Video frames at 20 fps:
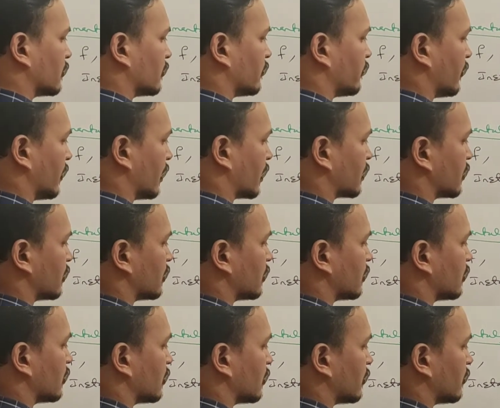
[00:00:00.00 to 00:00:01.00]
for
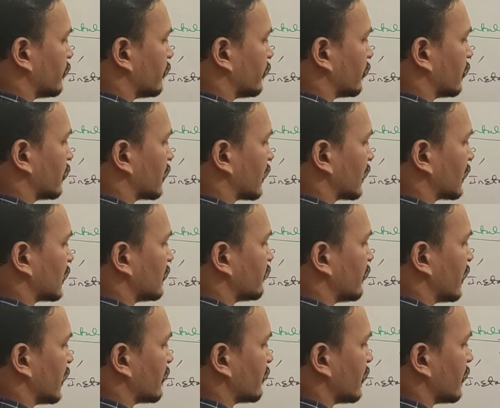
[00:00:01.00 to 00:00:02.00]
full
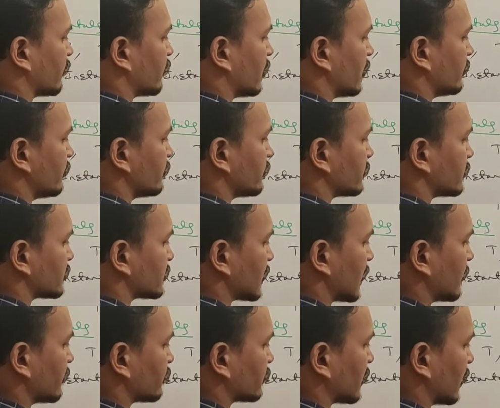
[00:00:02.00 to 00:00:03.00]
rectified waveform,
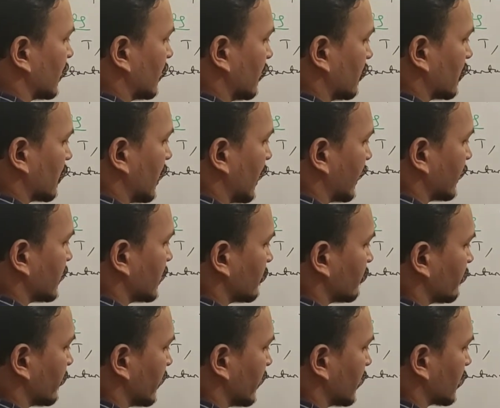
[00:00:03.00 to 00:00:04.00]
same thing,
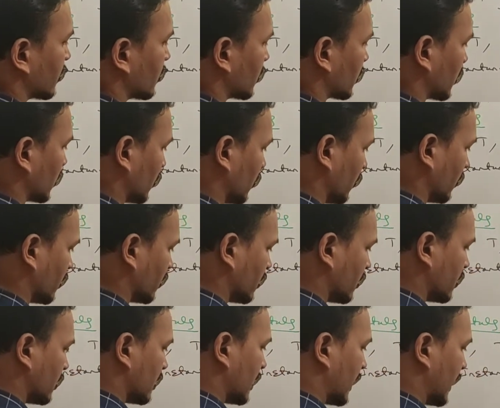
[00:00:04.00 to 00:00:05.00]
Im by root 2.
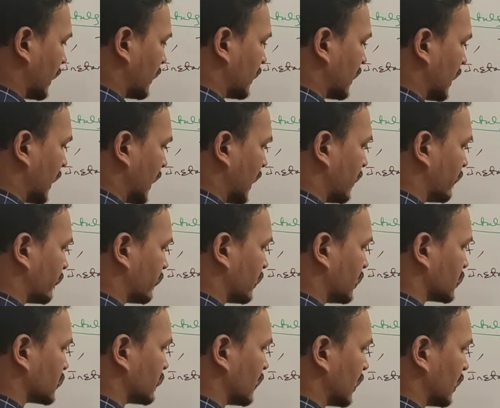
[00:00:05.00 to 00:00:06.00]
And
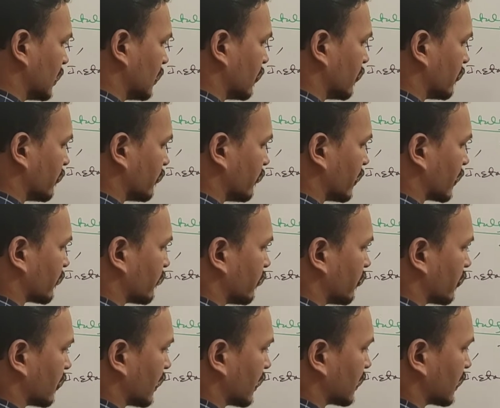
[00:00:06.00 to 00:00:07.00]
average value for
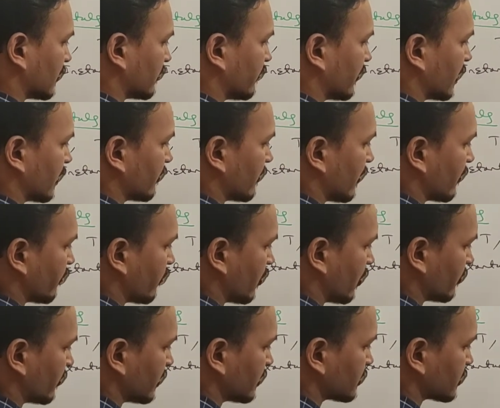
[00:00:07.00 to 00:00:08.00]
full rectified
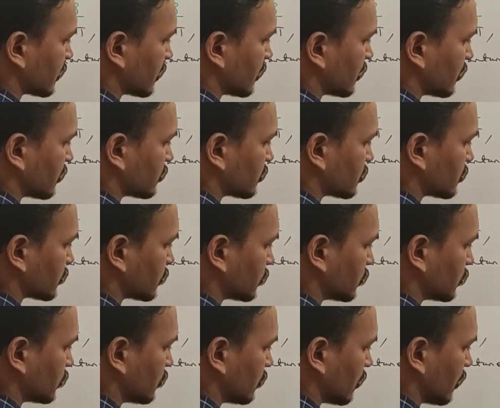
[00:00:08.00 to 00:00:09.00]
waveform is
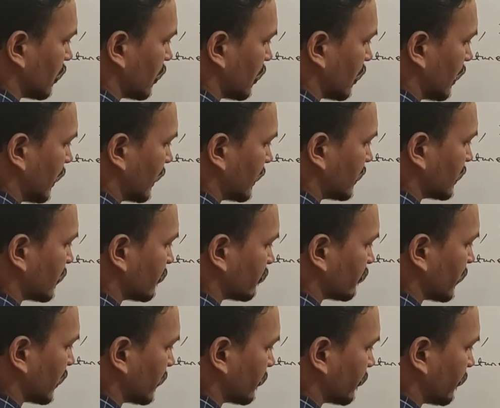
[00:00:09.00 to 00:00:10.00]
2 Im
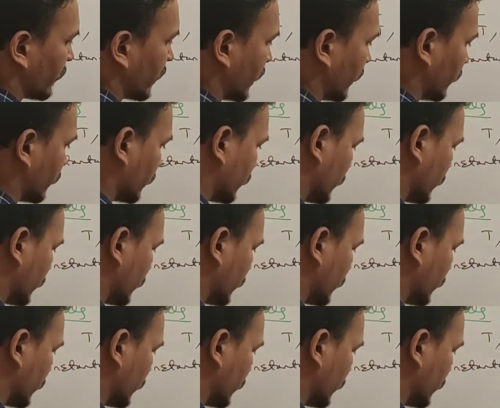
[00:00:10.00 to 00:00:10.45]
by pi.